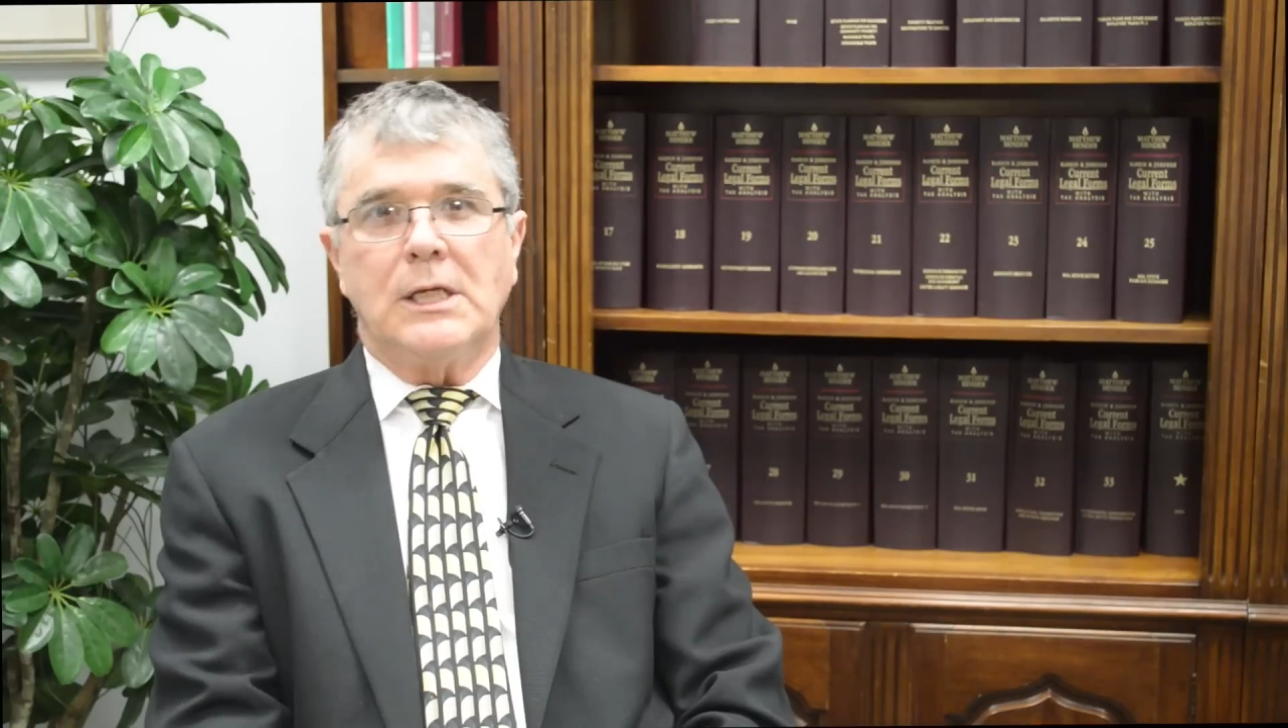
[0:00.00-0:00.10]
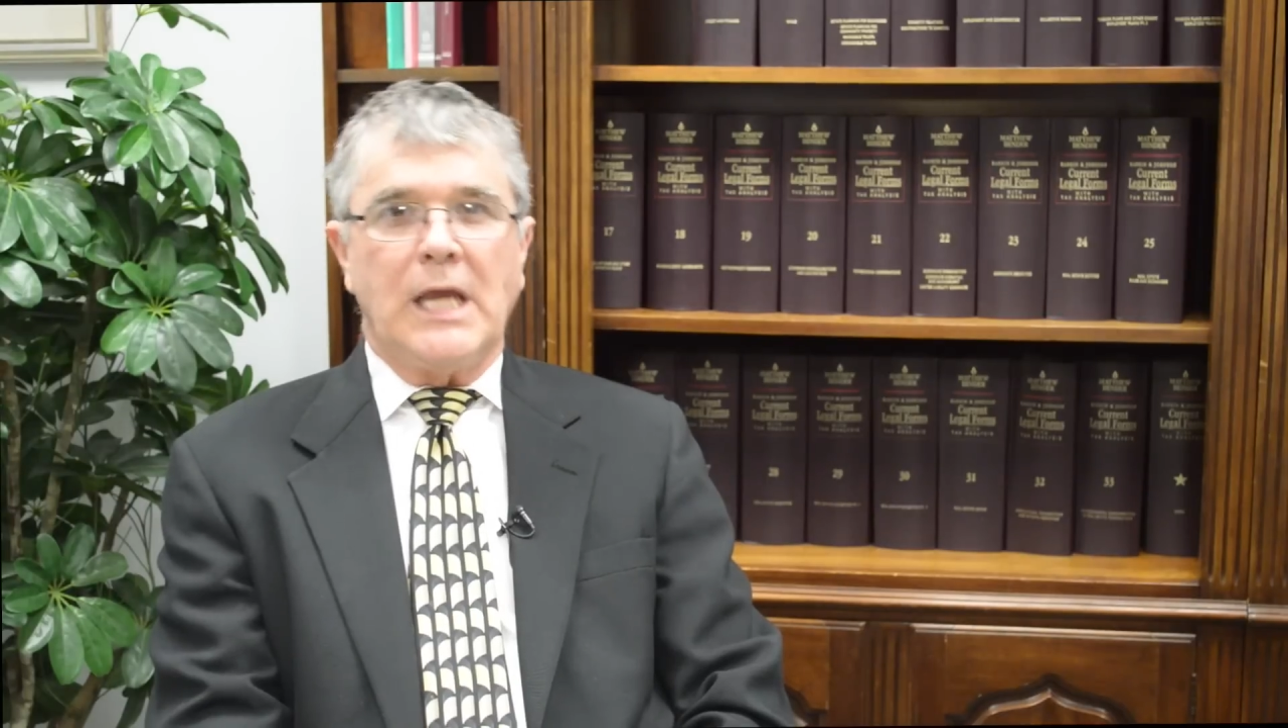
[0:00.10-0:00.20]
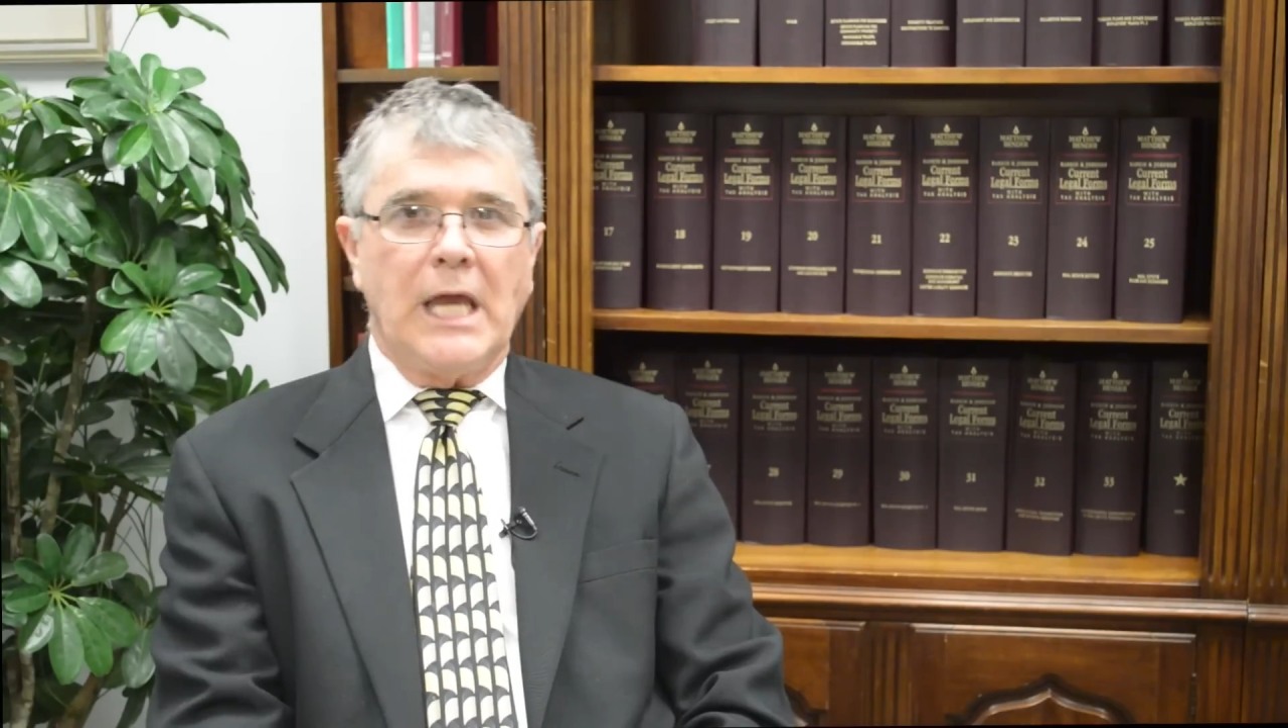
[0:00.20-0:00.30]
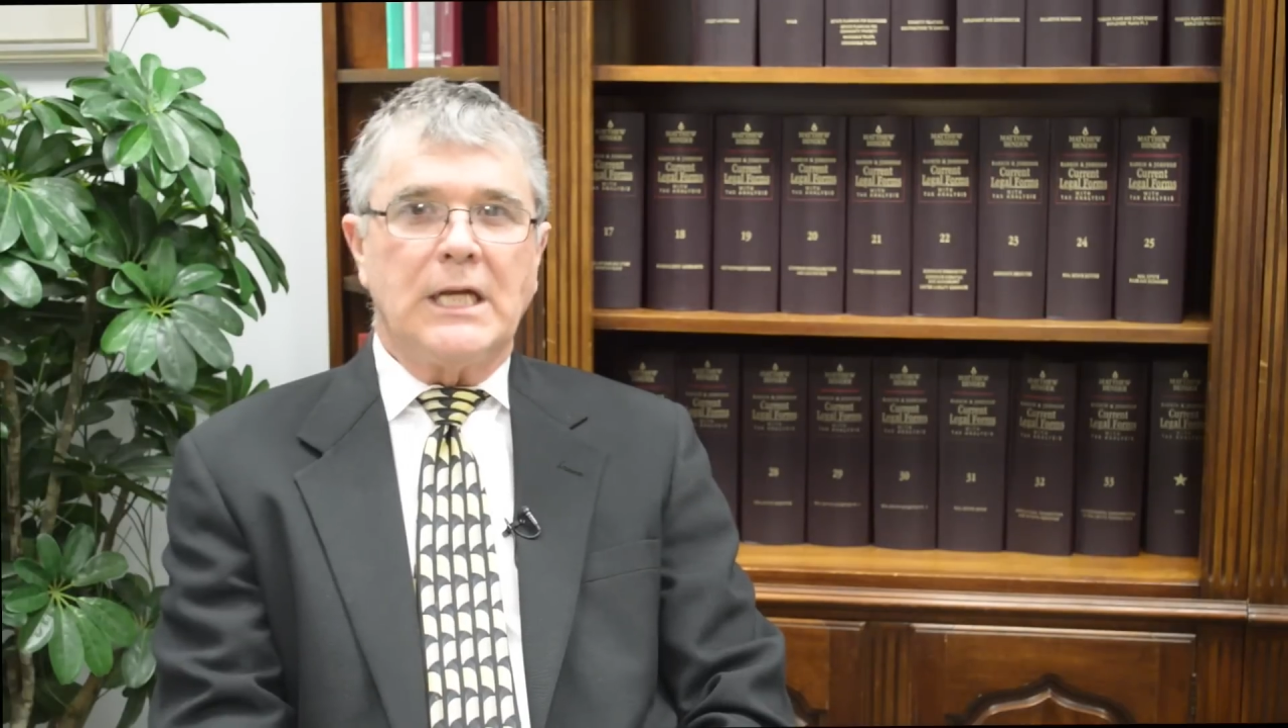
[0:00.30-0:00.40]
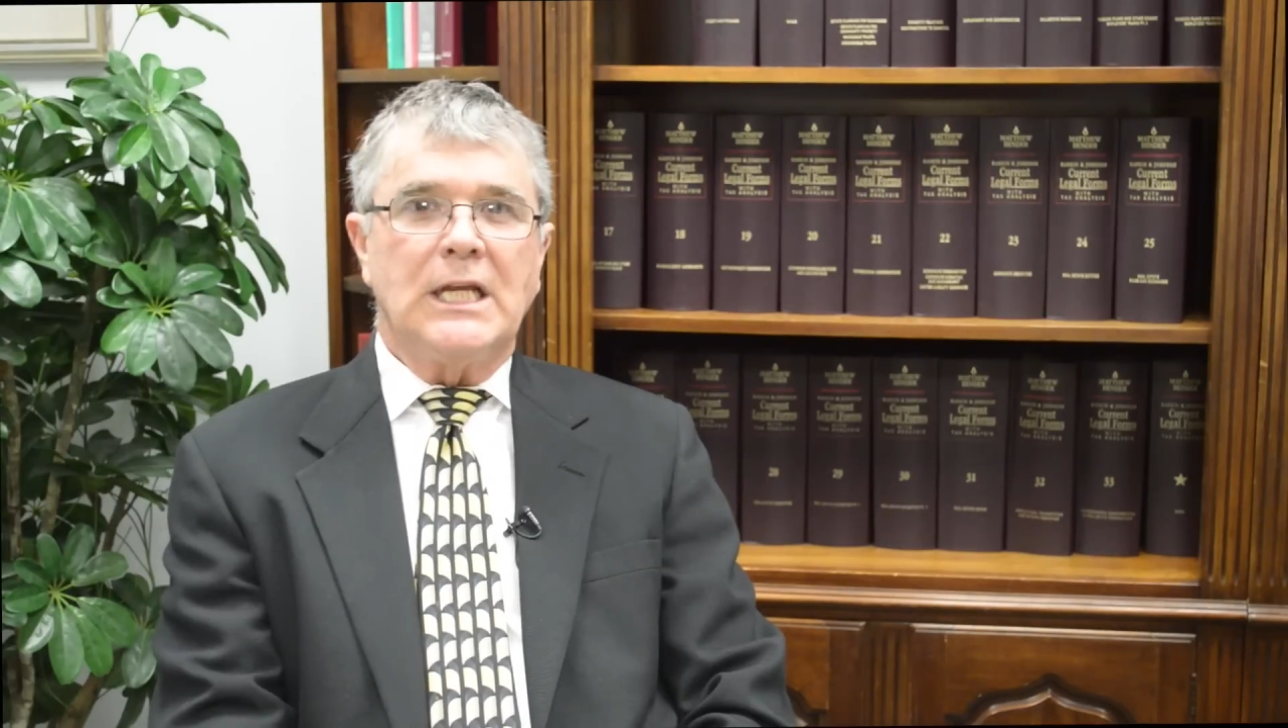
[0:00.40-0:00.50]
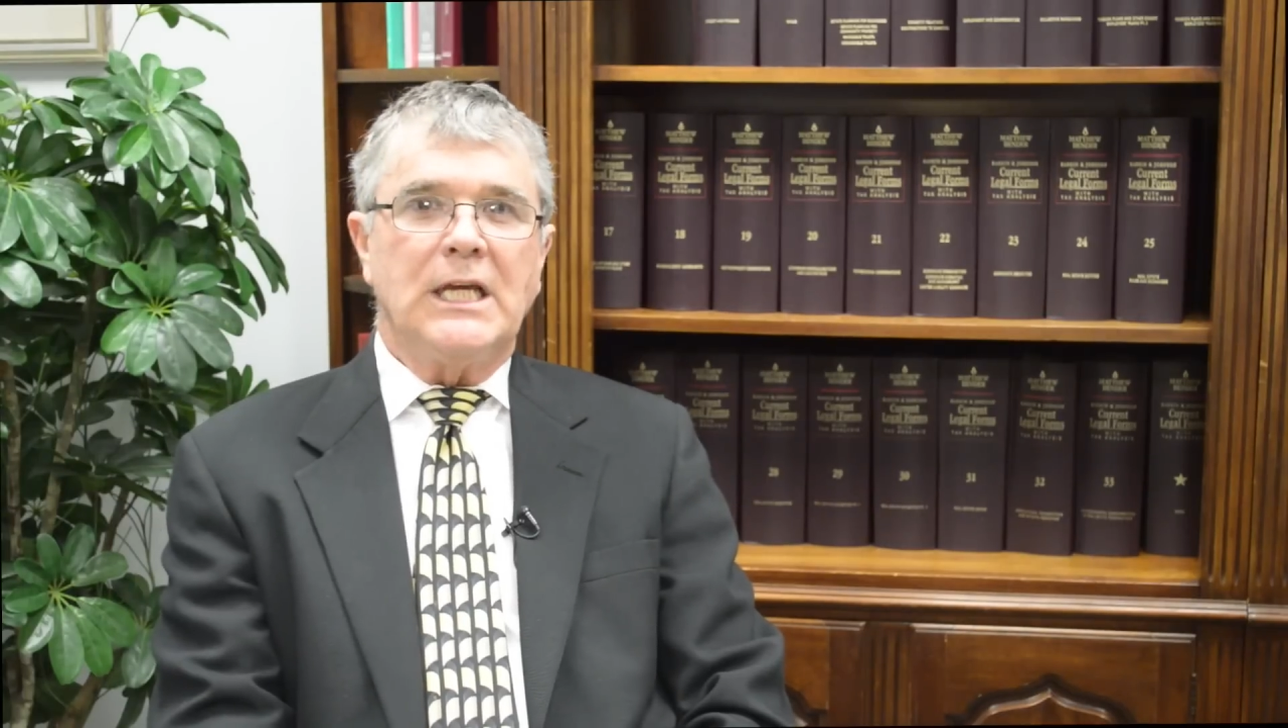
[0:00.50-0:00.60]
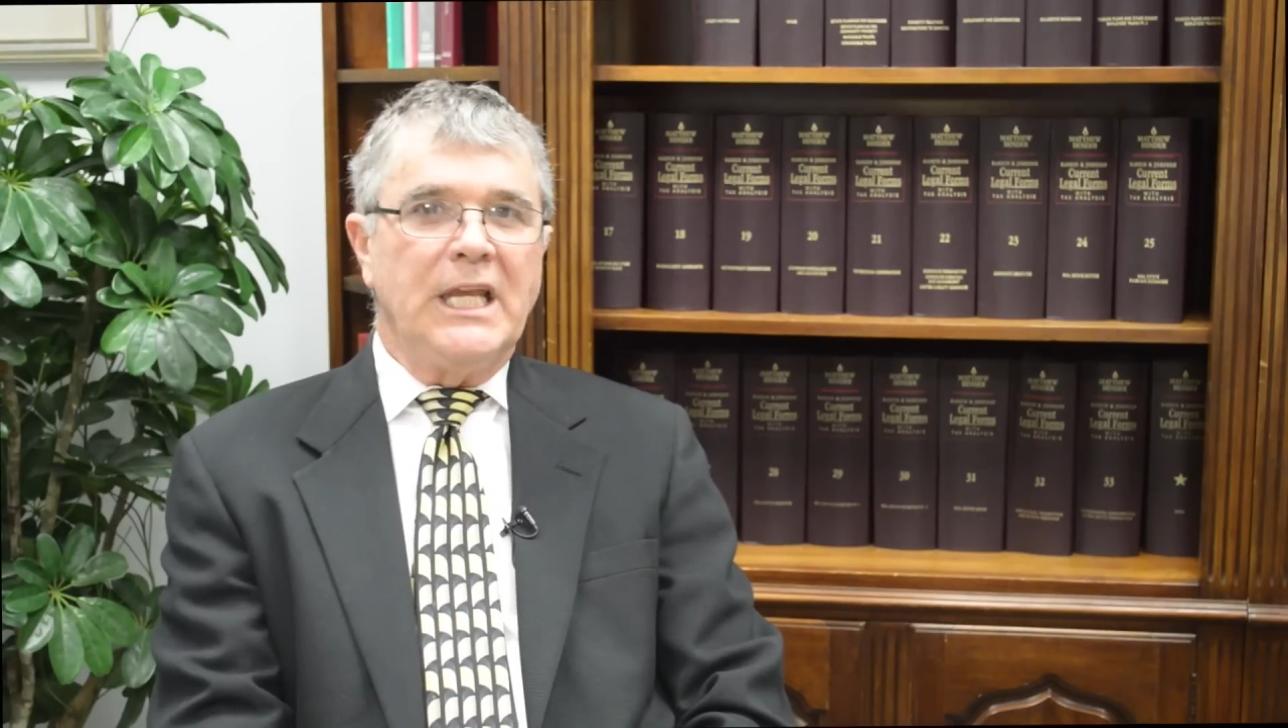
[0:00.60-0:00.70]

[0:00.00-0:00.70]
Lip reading: Canada,